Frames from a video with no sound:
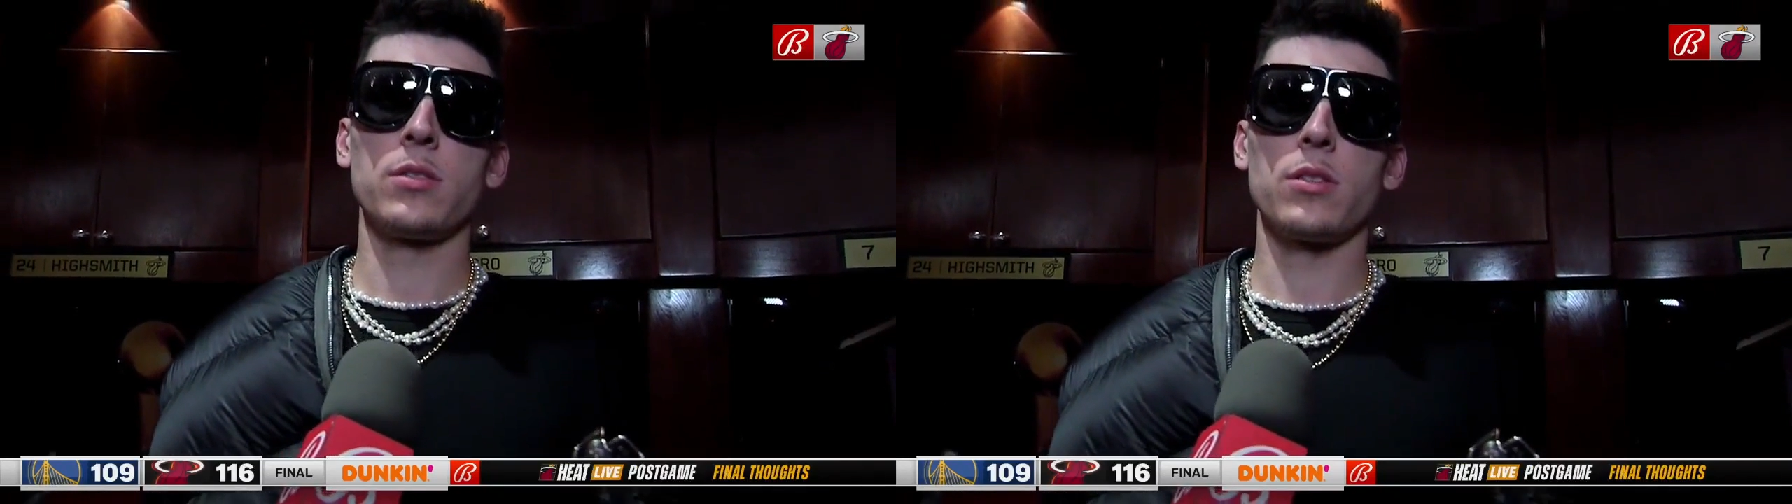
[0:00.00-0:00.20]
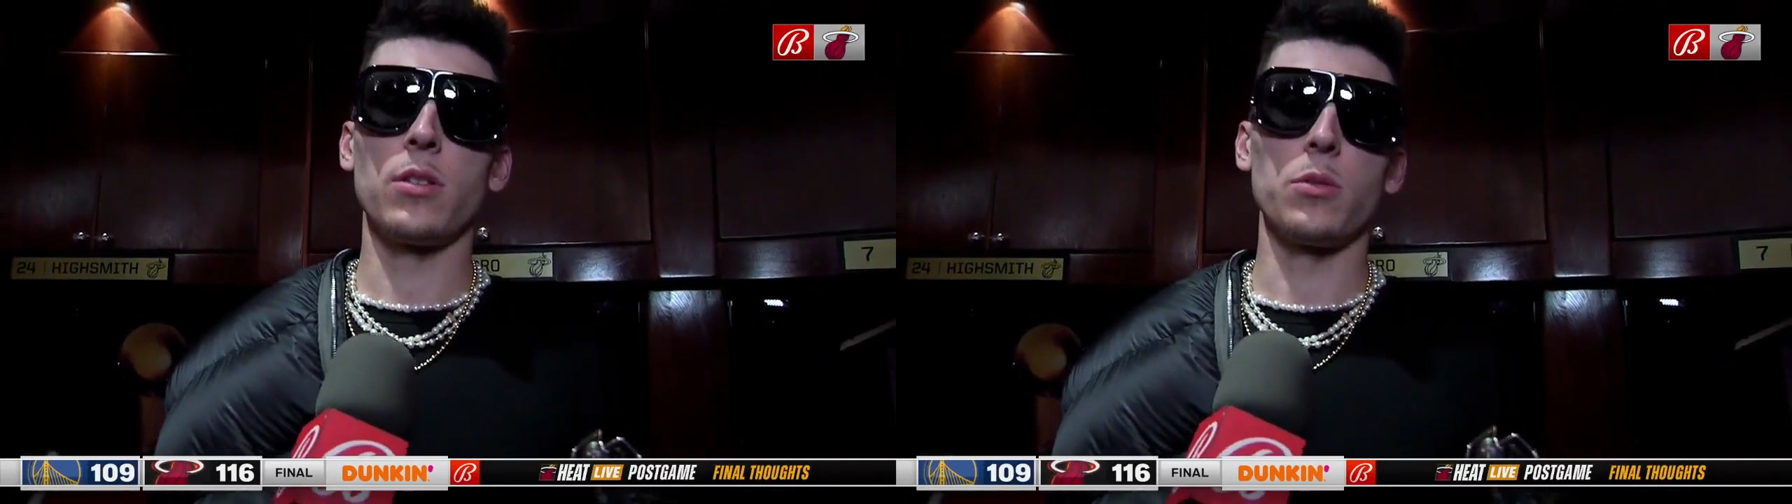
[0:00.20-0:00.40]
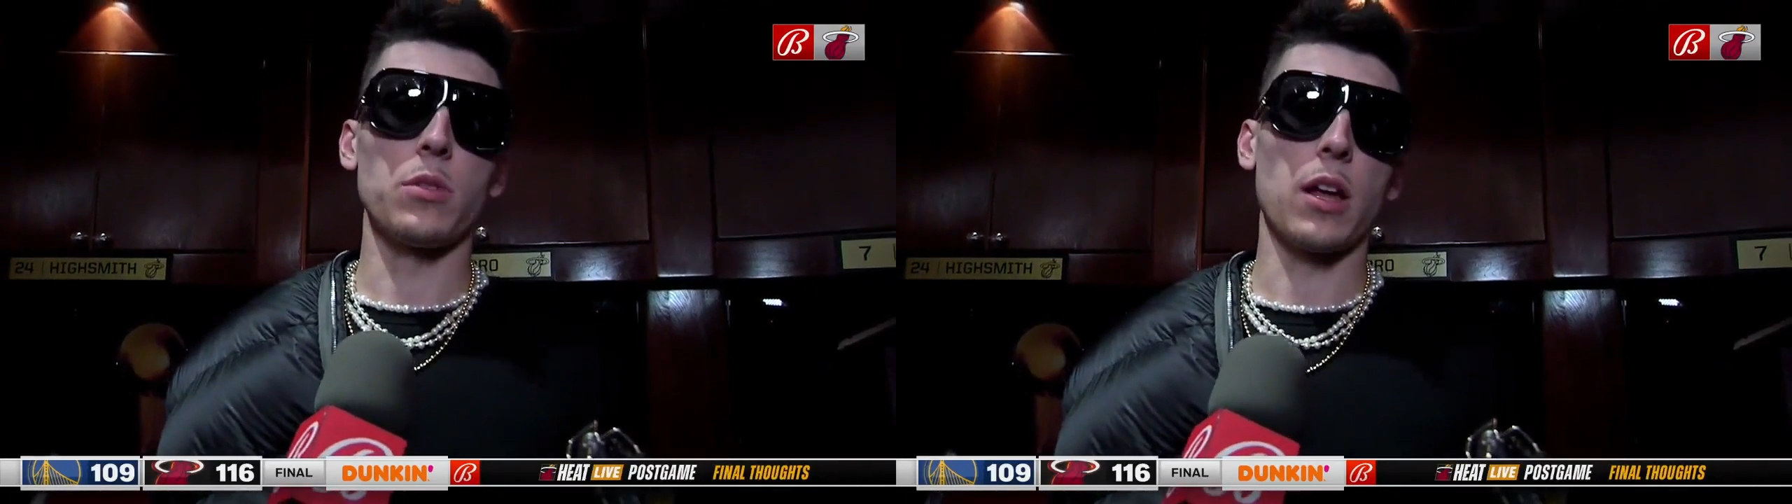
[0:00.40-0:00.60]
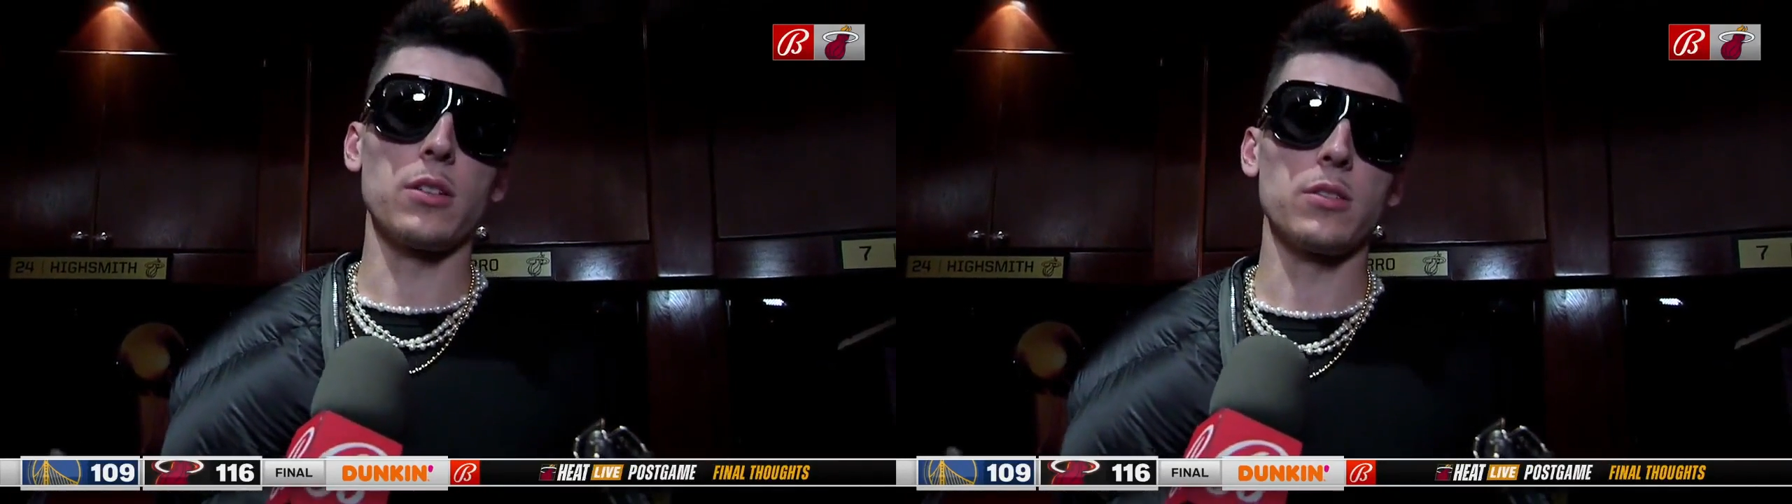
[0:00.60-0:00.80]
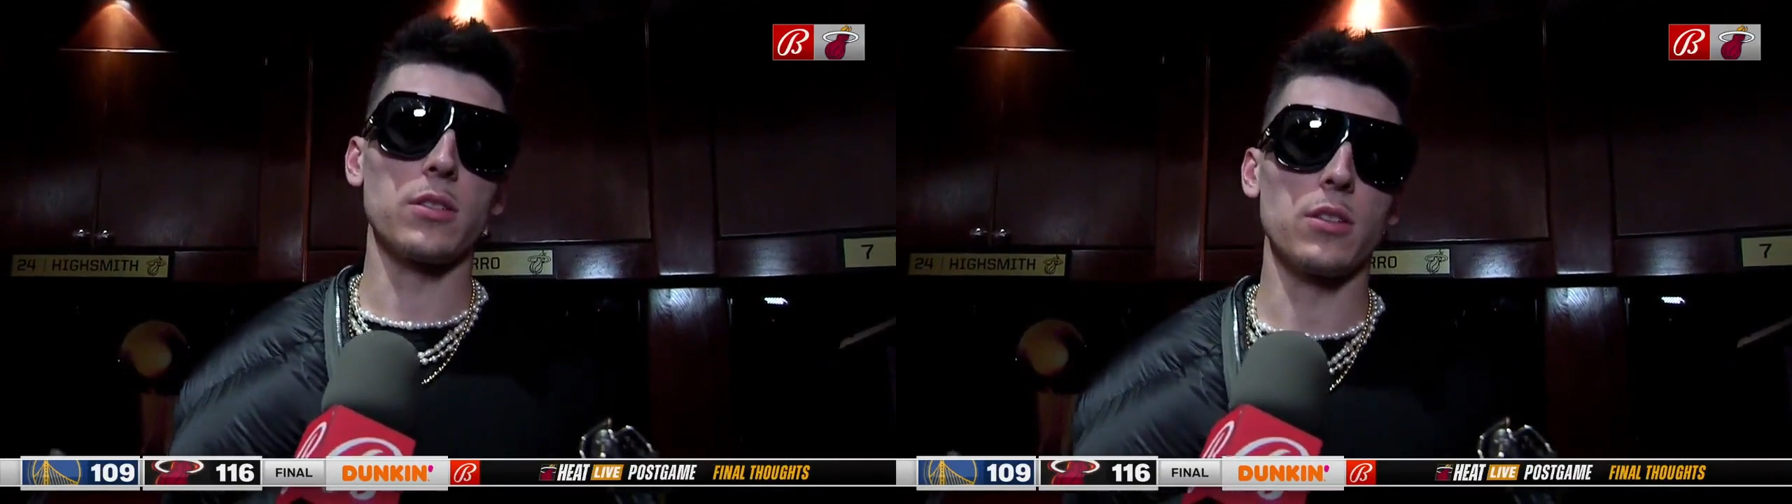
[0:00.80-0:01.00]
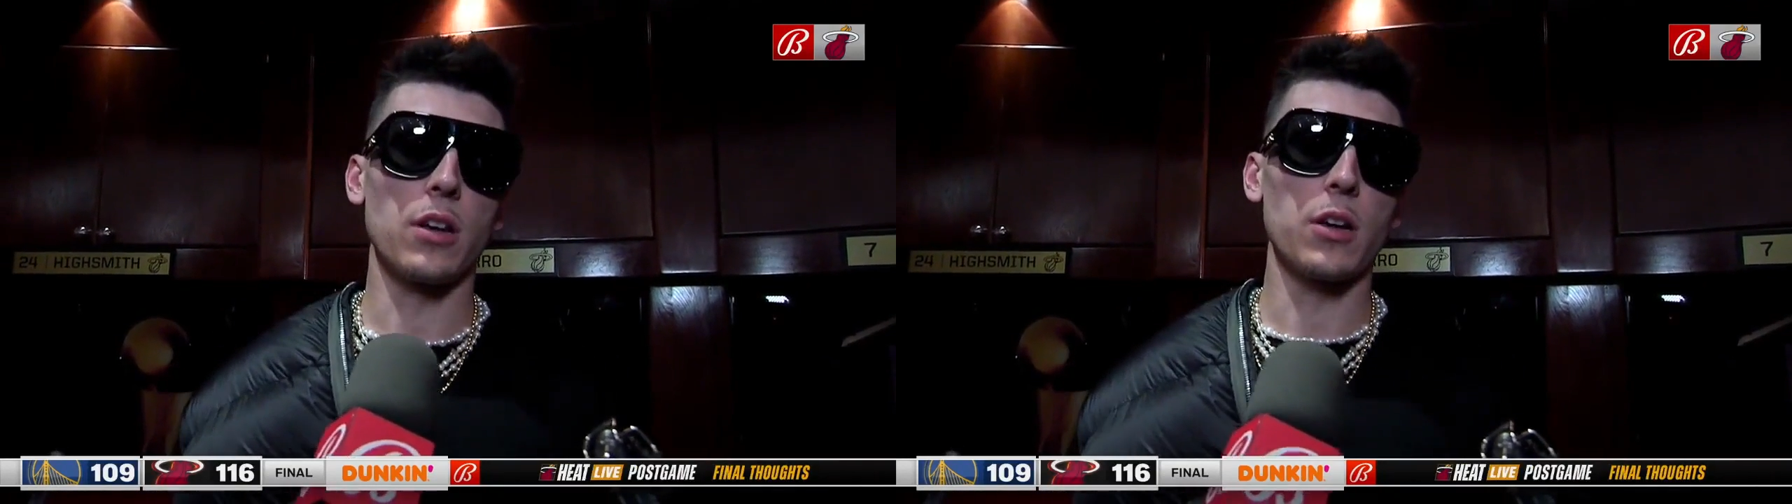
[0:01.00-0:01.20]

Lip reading: So I just, you know,